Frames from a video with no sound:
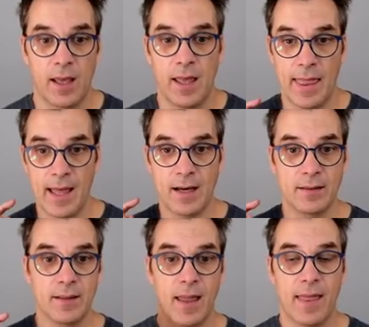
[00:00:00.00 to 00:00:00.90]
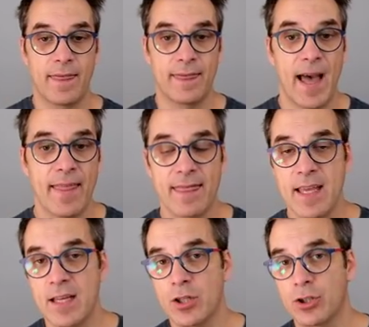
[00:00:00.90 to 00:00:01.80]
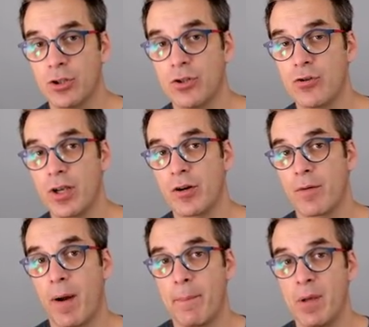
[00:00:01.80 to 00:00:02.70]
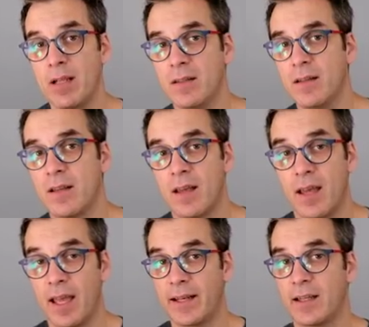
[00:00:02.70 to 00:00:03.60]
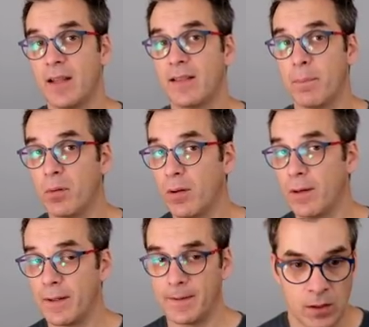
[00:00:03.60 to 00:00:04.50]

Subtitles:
And now that thing should trigger my build and got deployed.